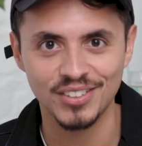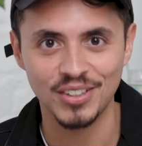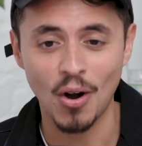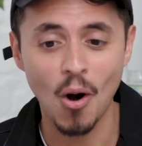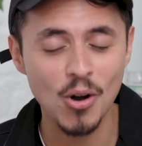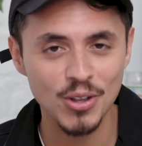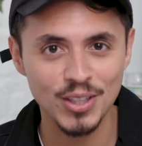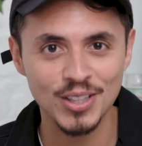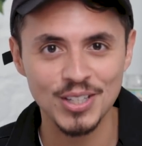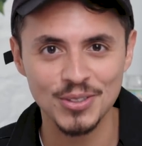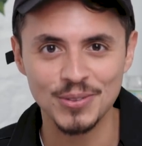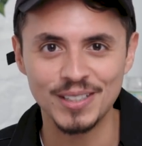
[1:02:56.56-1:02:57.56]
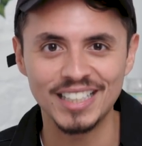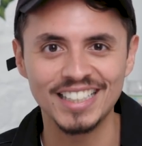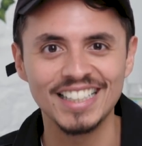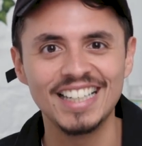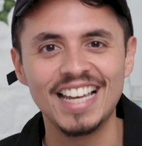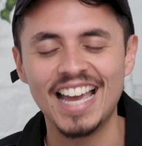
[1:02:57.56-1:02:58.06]
harder than this week.
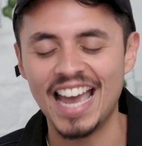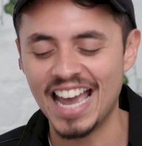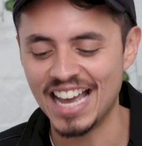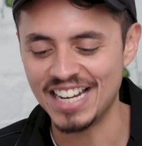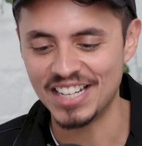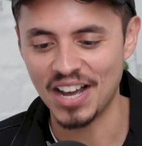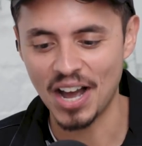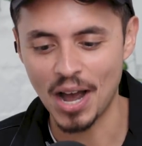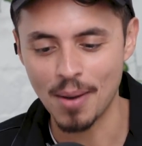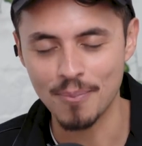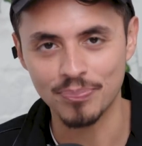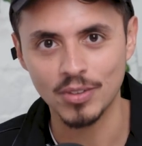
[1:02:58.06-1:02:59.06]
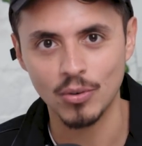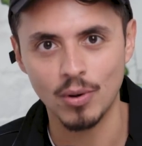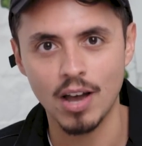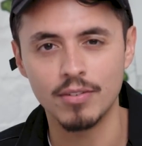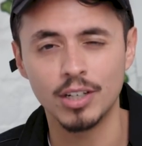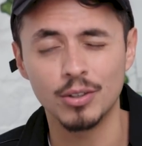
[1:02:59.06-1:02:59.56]
And um, we'll
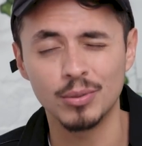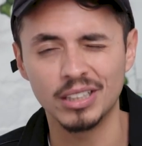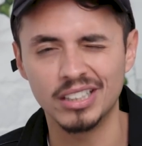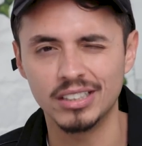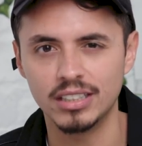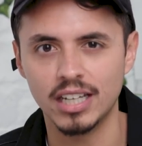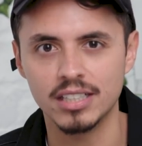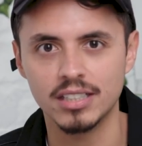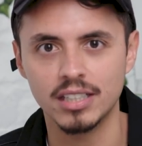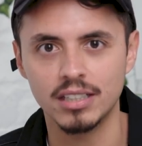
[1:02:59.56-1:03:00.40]
have another really good guest